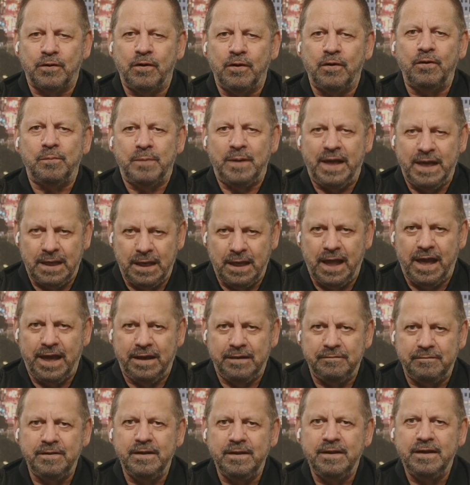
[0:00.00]
all my
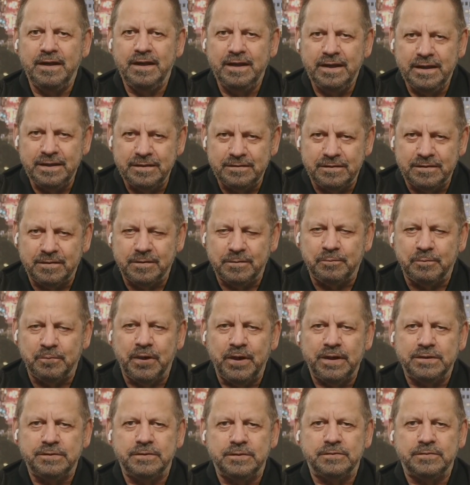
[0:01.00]
life? It's the
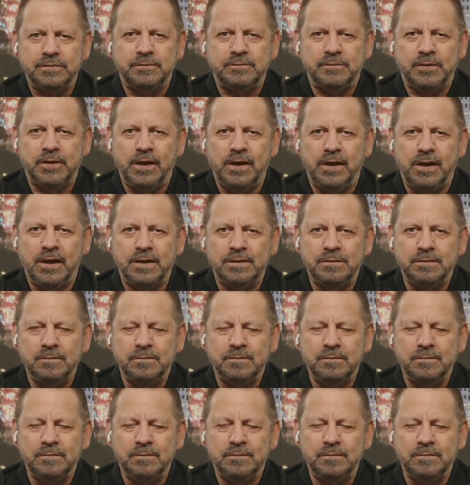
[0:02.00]
presence of God.